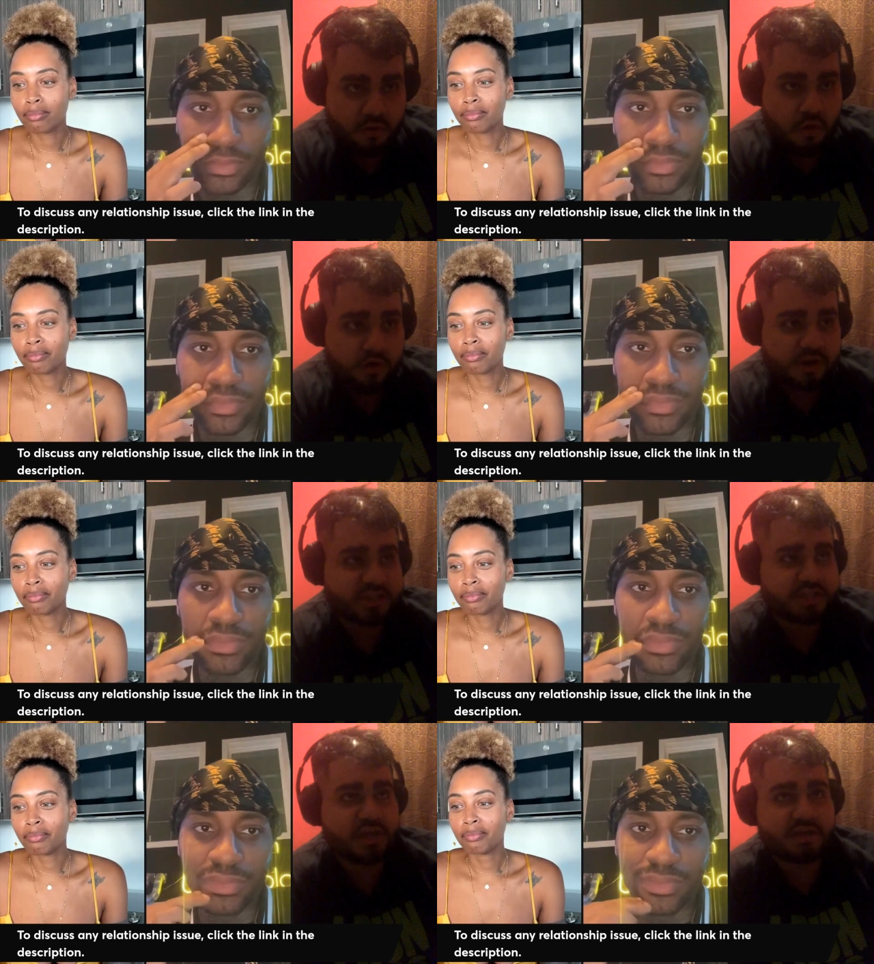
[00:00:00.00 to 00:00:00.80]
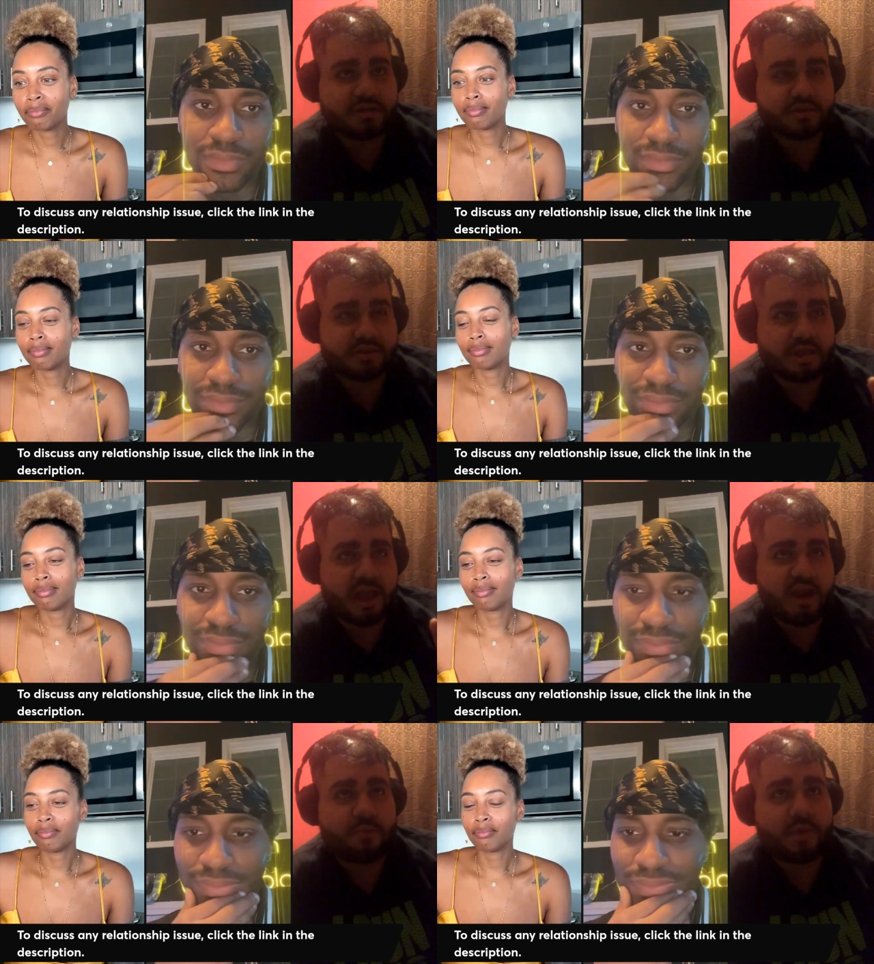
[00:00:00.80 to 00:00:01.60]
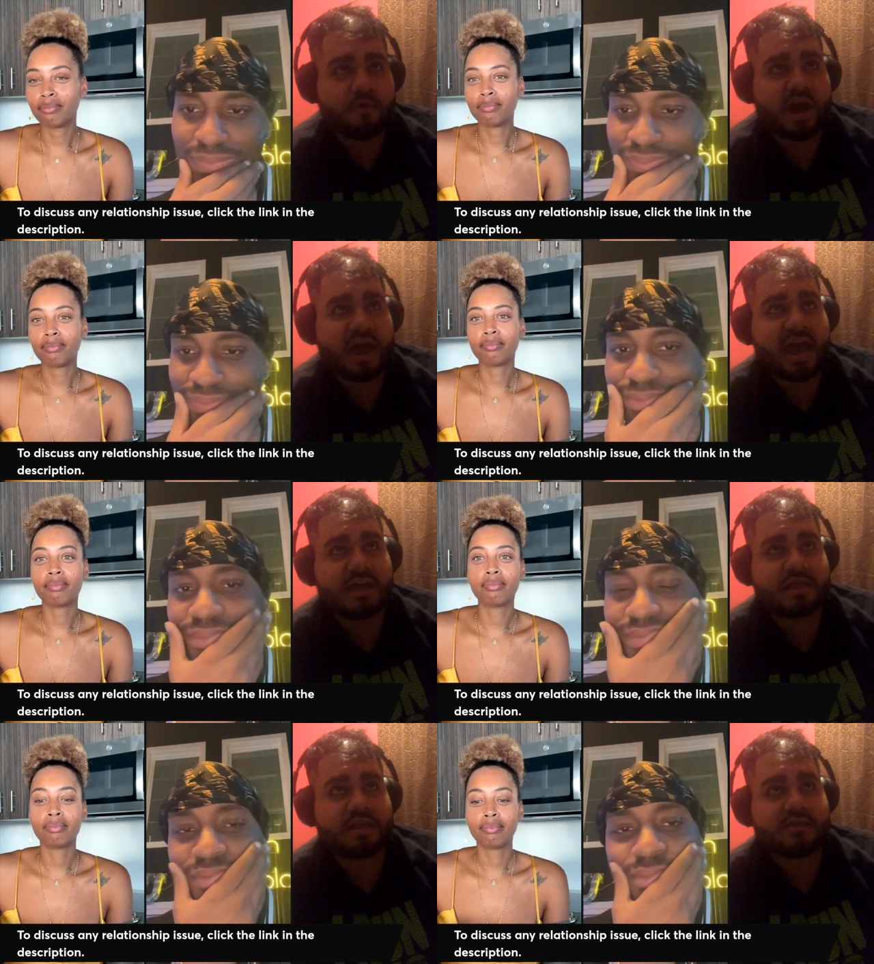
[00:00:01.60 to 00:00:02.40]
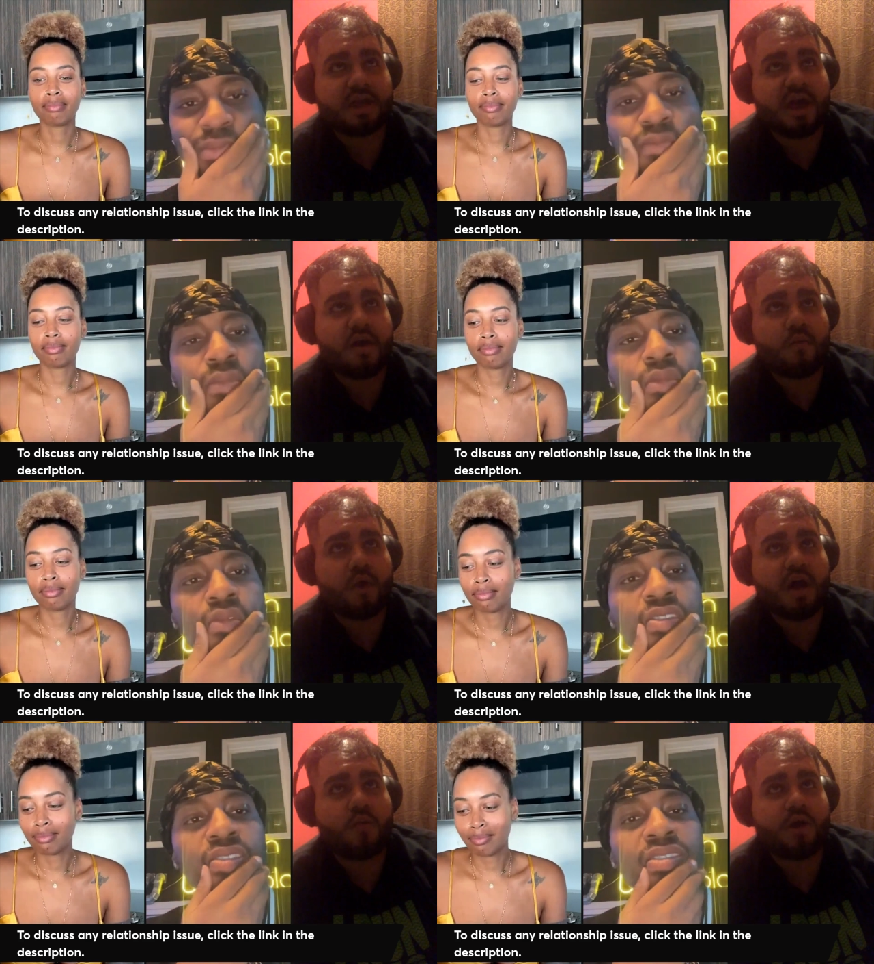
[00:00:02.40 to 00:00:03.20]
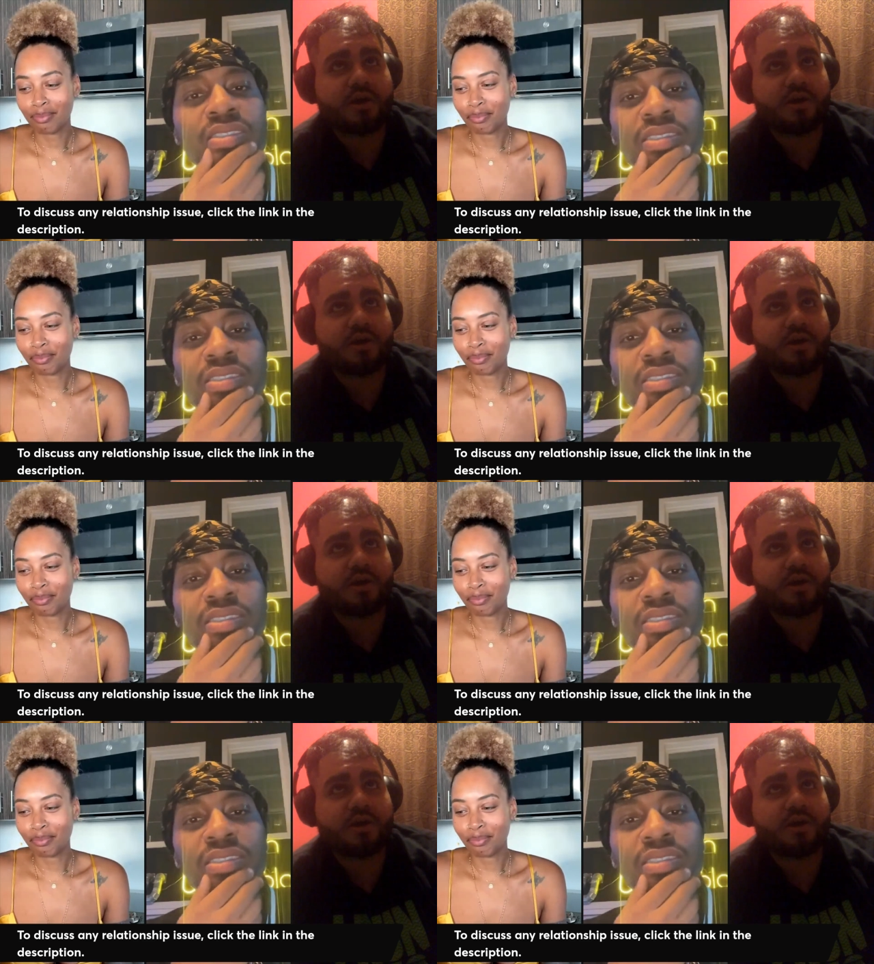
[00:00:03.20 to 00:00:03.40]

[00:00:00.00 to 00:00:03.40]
Speaker 1: or just. I remember I had this one